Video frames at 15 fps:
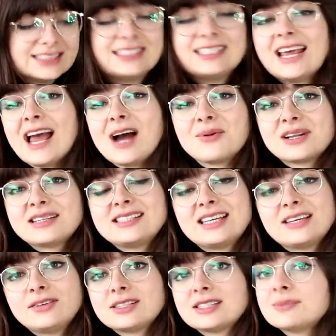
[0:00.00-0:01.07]
today I wanted to
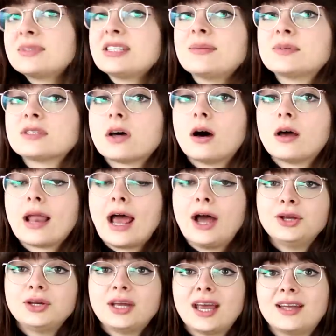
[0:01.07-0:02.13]
give you some tips on how
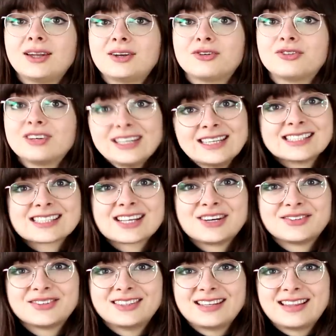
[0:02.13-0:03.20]
you can
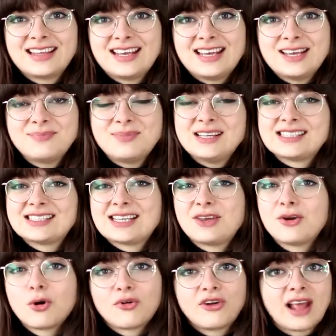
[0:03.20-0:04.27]
rediscover the pieces that
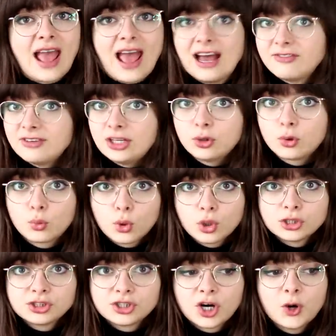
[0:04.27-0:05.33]
you already have in your
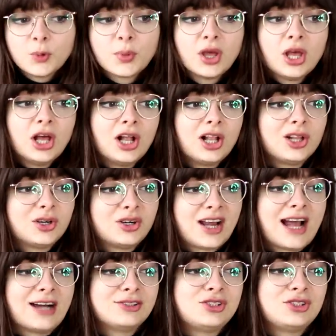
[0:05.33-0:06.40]
wardrobe, learn
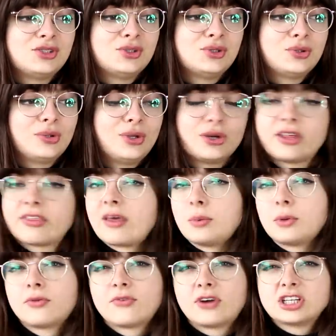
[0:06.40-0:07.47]
how to look at them
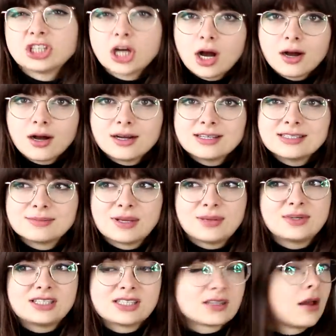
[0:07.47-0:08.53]
with fresh eyes,
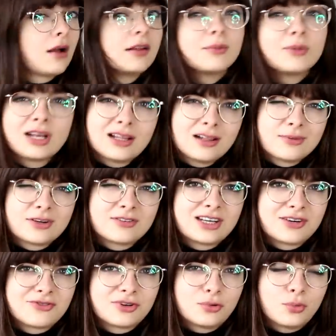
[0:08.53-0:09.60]
maybe style them in a little bit of a
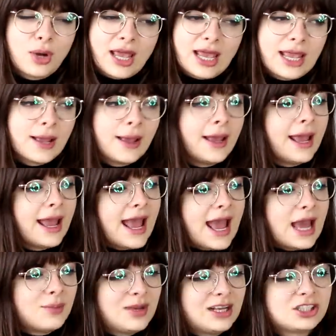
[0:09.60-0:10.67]
different way,
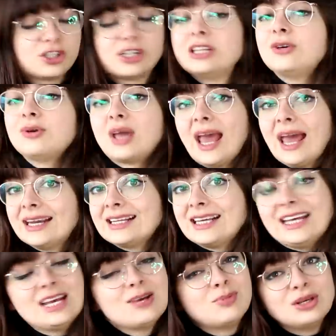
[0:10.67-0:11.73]
and make sure that you can
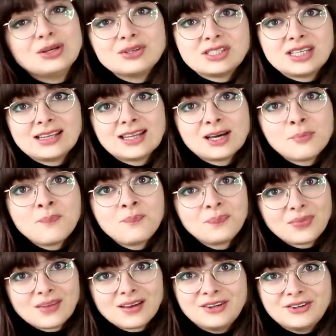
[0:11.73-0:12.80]
keep using them
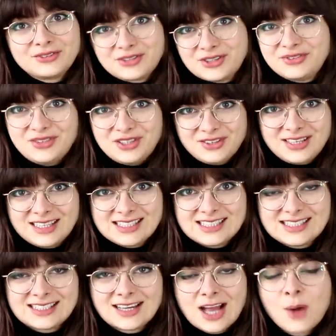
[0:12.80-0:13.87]
for a few years
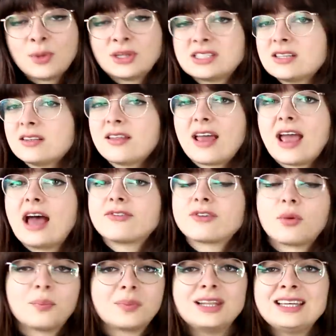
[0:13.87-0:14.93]
to come until they have
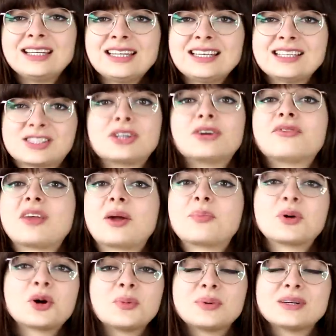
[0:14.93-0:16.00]
completely served their
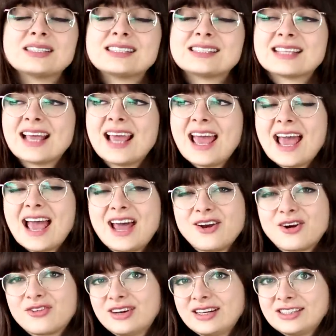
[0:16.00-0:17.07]
purpose and
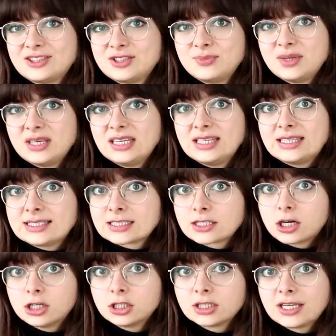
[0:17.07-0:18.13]
are ready to be
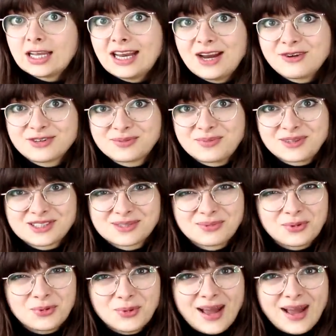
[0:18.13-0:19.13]
discarded in a responsible